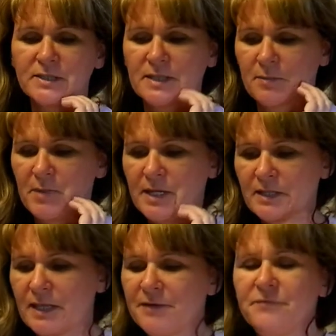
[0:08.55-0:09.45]
that make
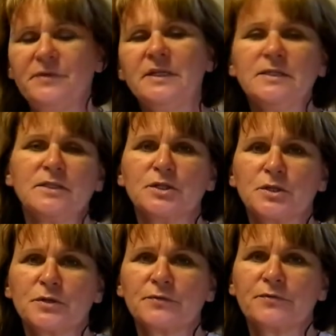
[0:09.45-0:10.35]
life
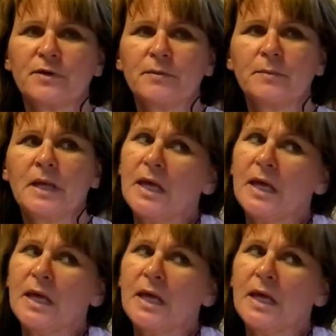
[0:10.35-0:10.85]
easier, from